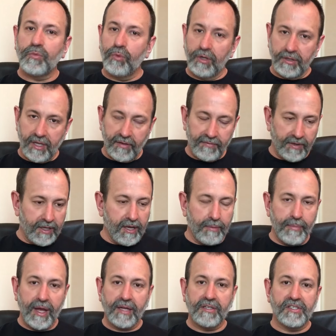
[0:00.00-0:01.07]
We'll definitely come
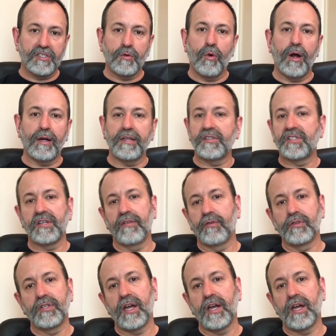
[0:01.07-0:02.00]
back to squatting several